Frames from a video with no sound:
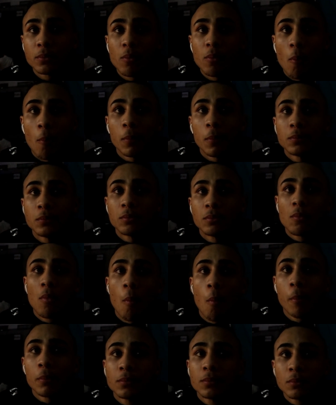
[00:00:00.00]
Okay.
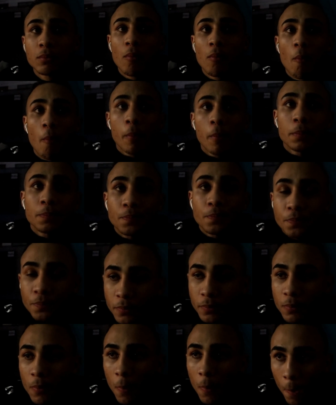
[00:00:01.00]
So what made you start
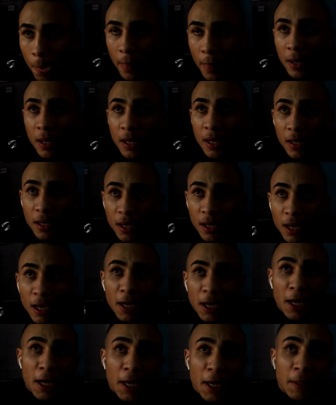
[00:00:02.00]
boxing? I
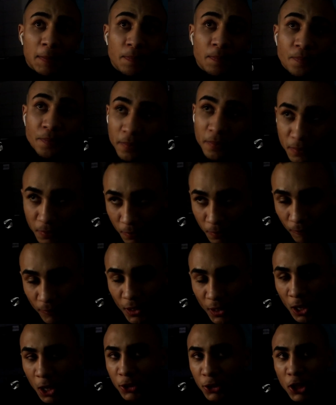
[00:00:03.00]

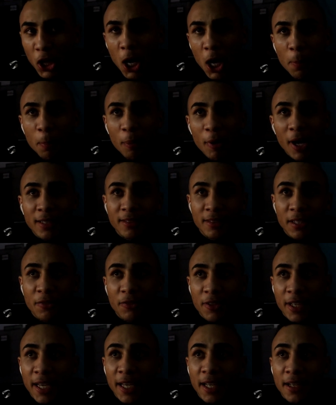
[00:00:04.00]
was a
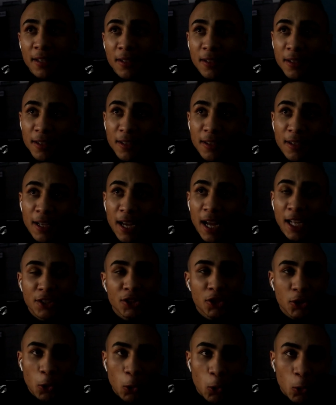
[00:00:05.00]
hyperactive kid at
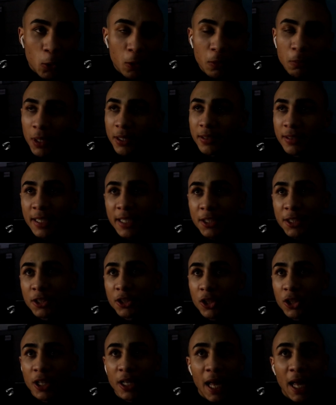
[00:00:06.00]
school. My
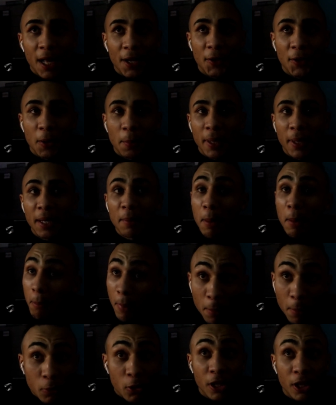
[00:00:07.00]
teachers couldn't handle me. My
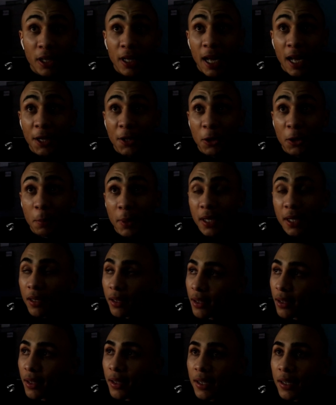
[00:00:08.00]
mum couldn't handle me.
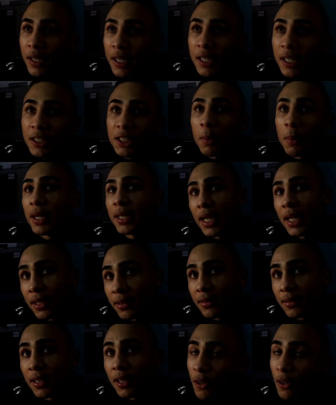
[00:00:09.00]
So my
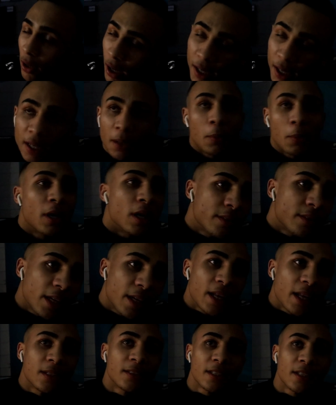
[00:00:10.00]
dad said, right, I'm going to
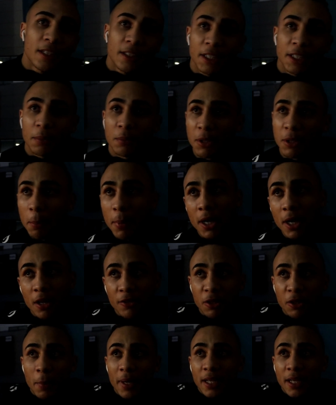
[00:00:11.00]
take down to the gym to burn
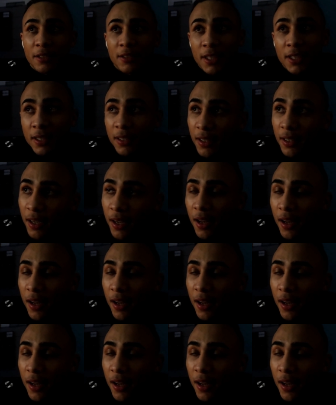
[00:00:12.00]
off some energy.